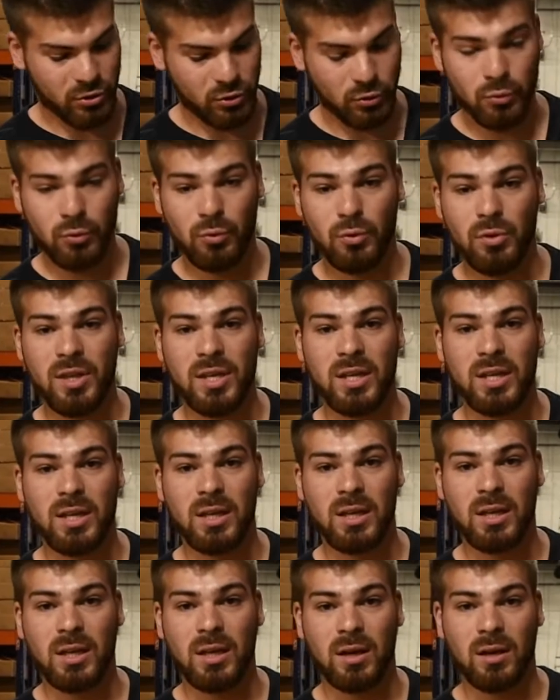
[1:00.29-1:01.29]
to
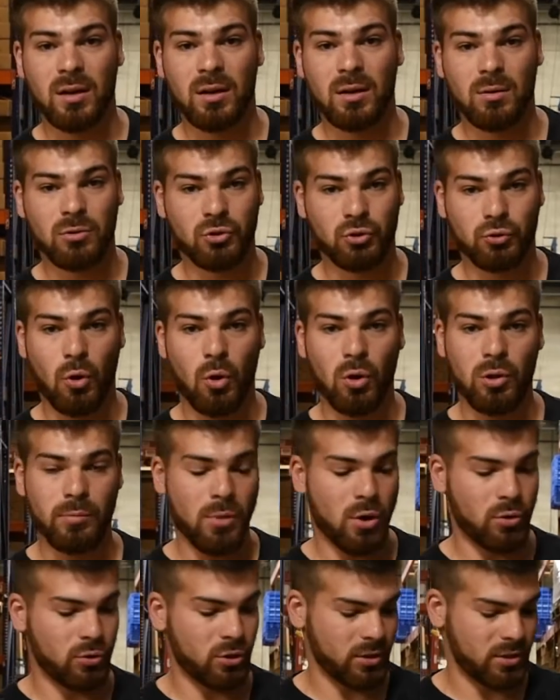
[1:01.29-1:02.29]
the trolling
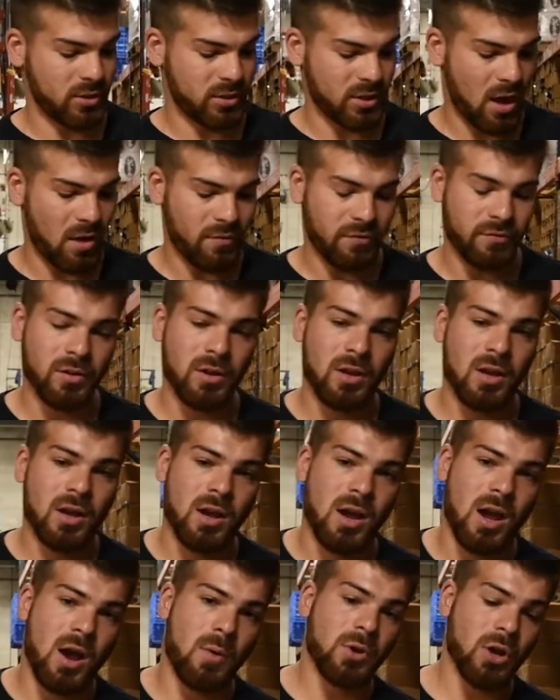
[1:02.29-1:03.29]
motor itself.
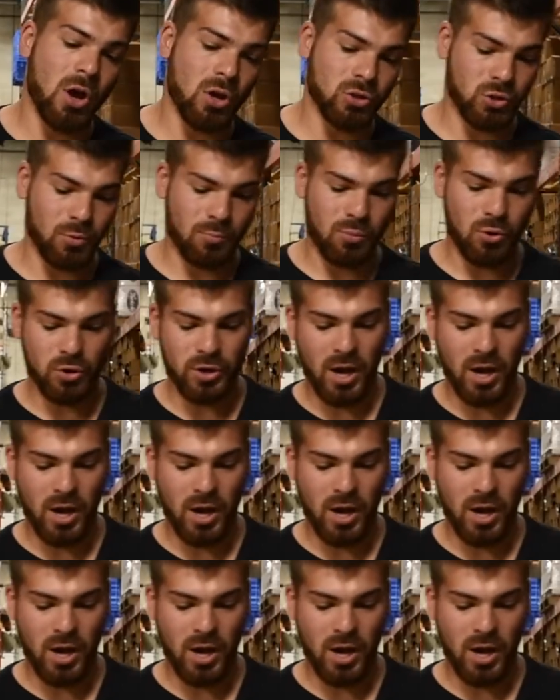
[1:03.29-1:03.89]
And we also put